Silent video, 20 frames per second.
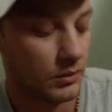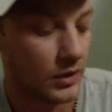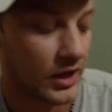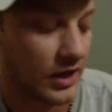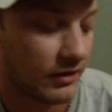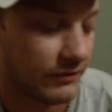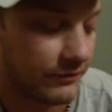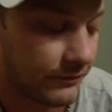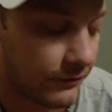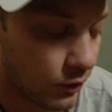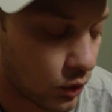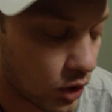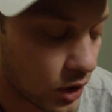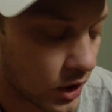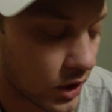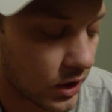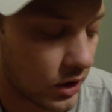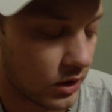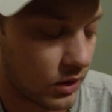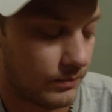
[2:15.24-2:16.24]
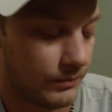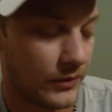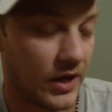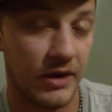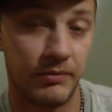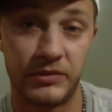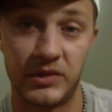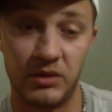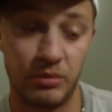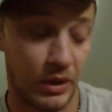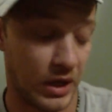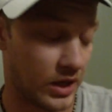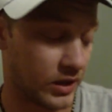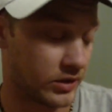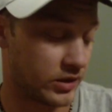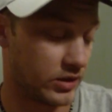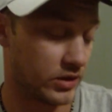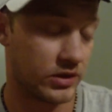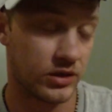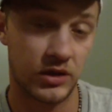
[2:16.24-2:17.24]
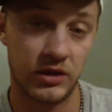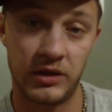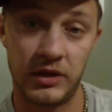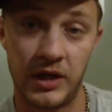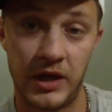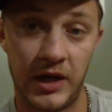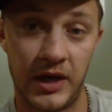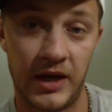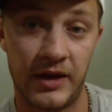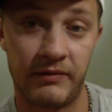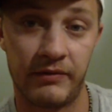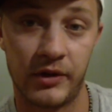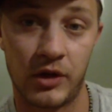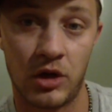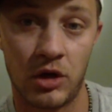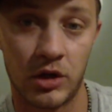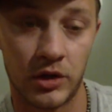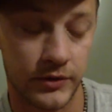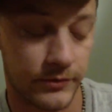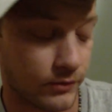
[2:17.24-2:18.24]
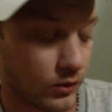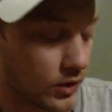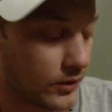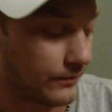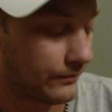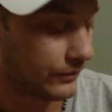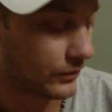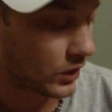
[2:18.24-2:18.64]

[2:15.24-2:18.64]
I got 4 empty boxes that I have the carts for.